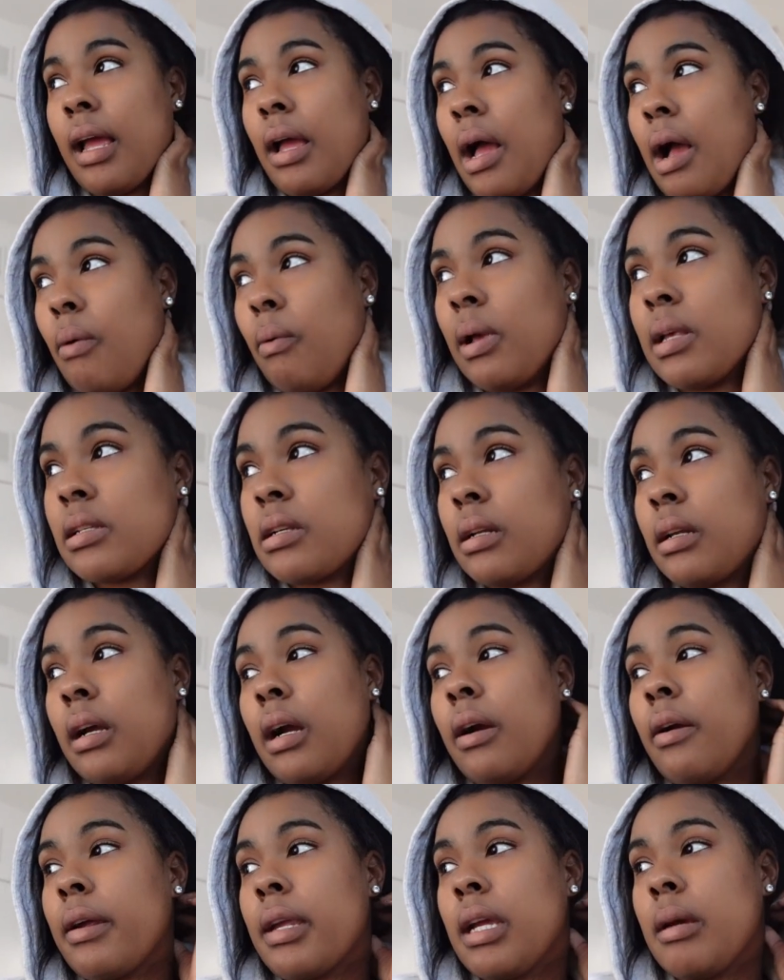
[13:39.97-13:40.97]
I was going to
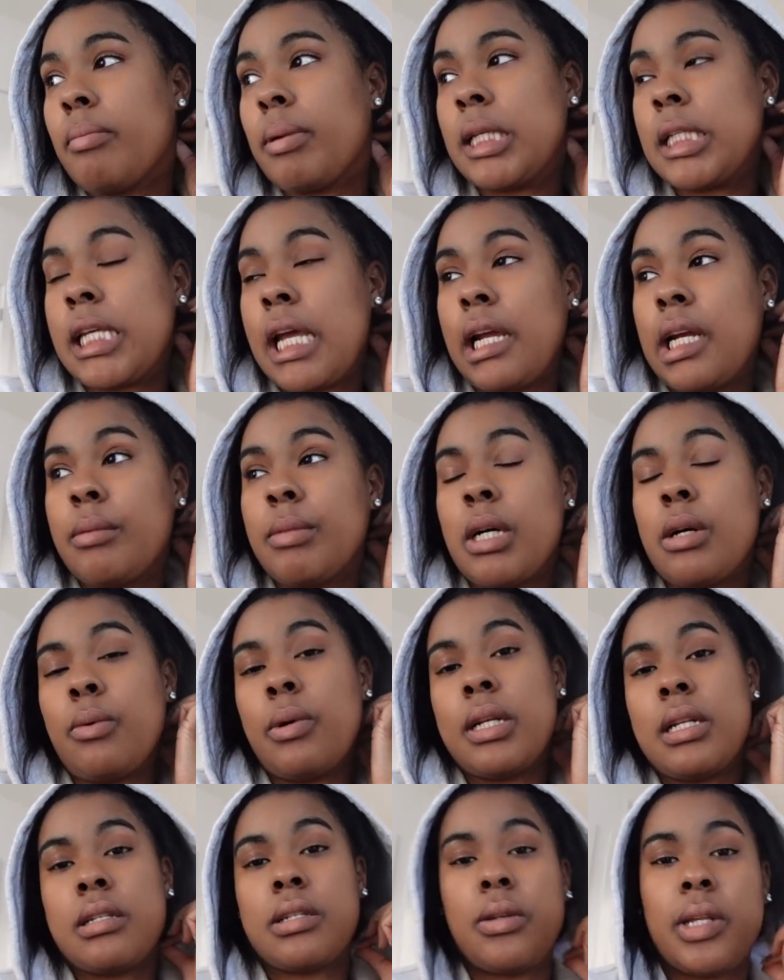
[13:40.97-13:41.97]
hurry up and take him on
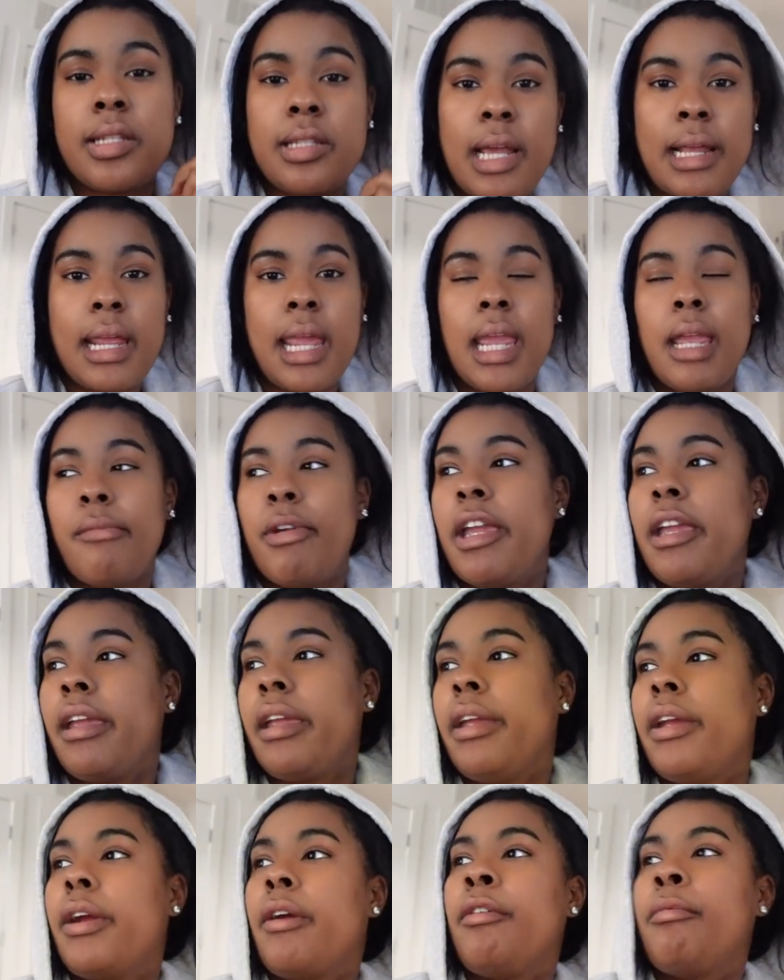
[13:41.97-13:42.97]
one as soon as I came in
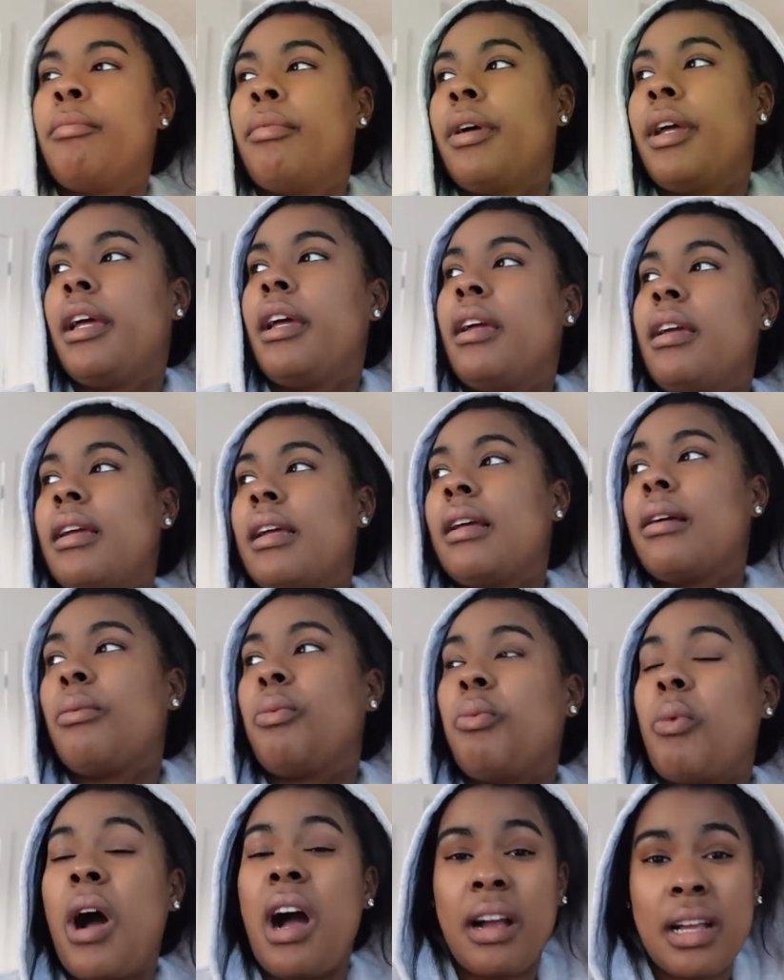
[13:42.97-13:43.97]
here, but
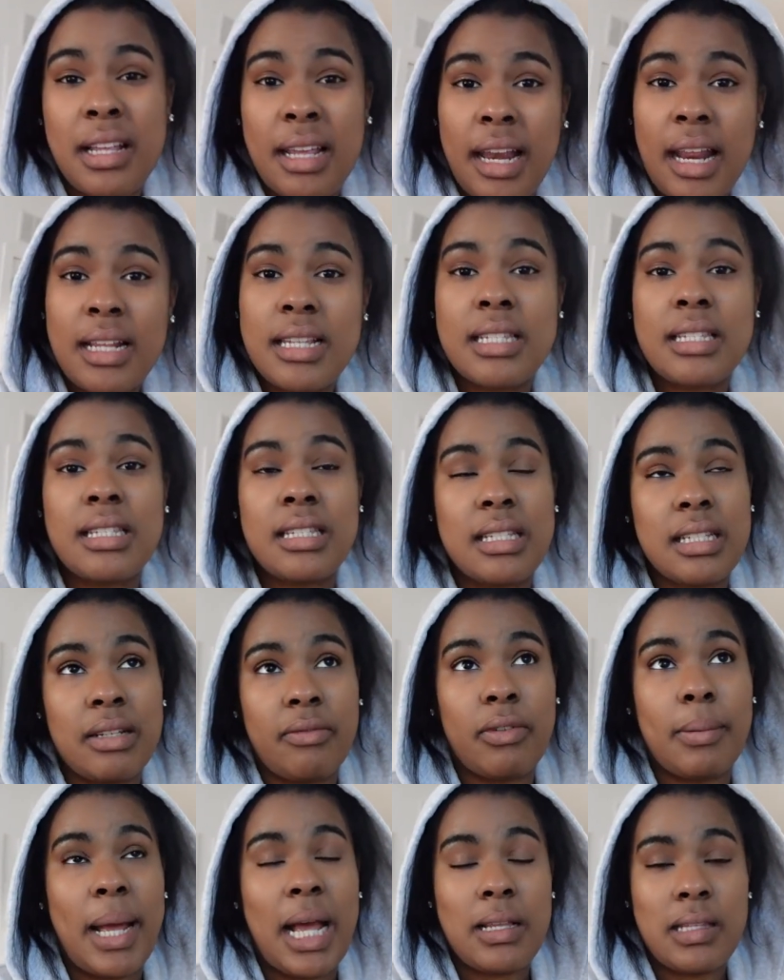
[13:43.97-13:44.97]
walking
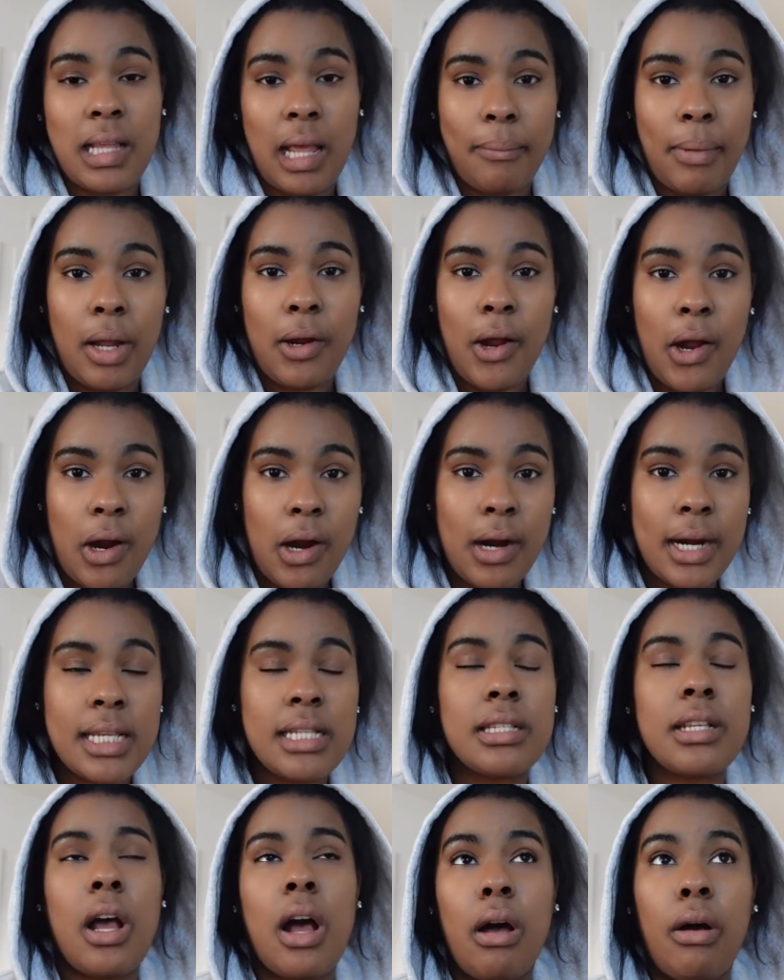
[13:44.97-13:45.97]
from outside my car,
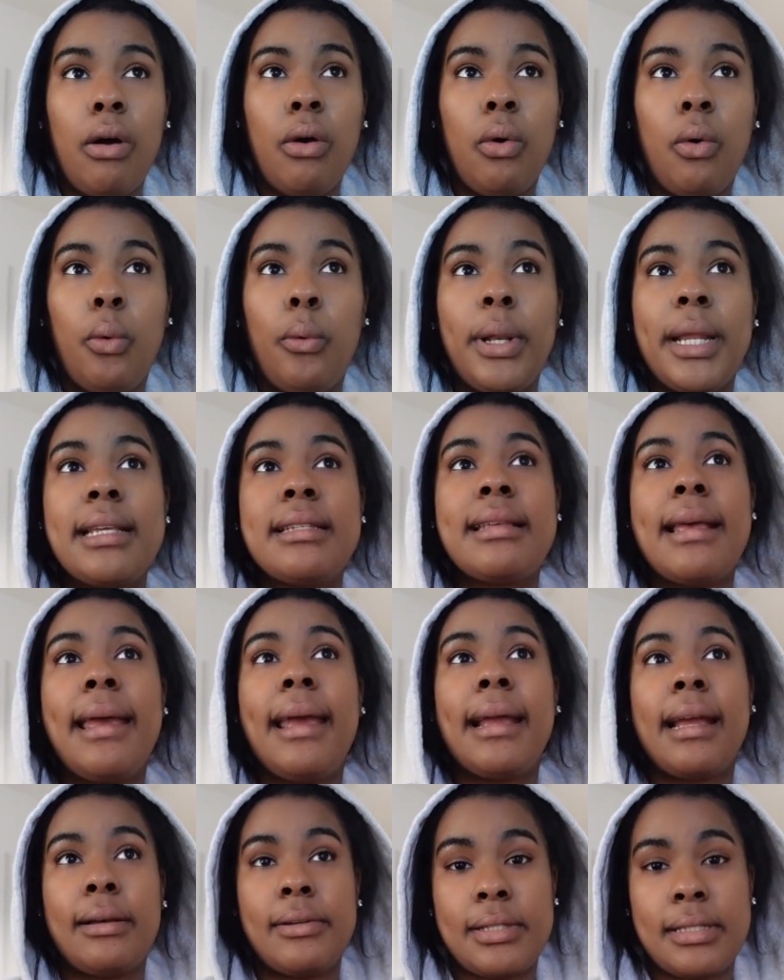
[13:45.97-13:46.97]
it's cold. It's
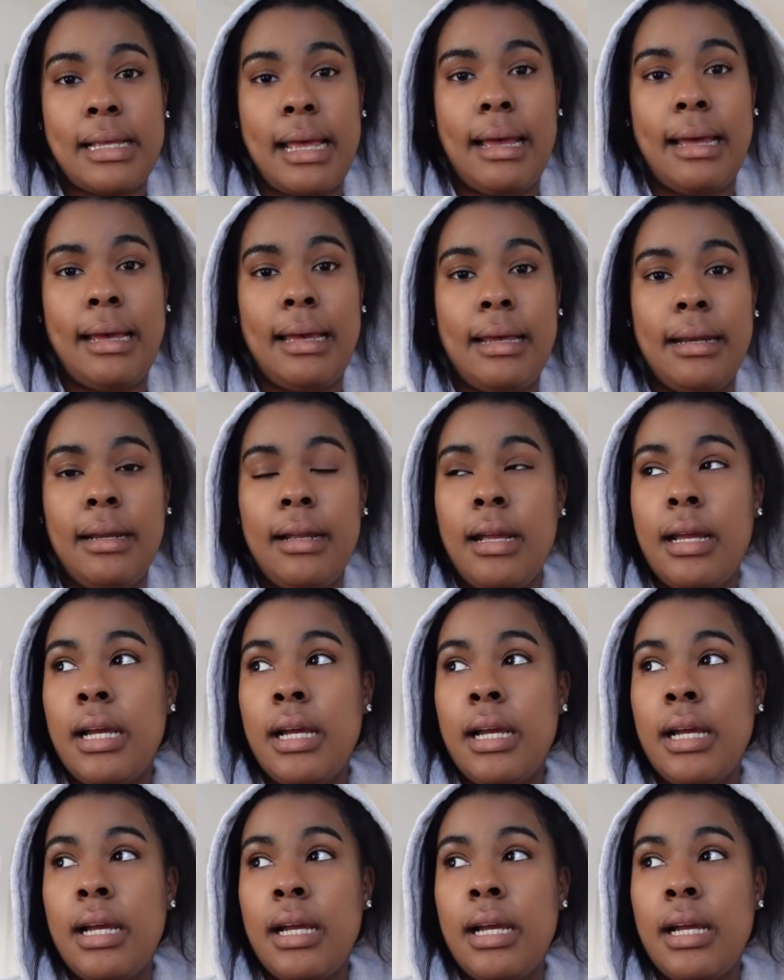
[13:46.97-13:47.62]
heck outside.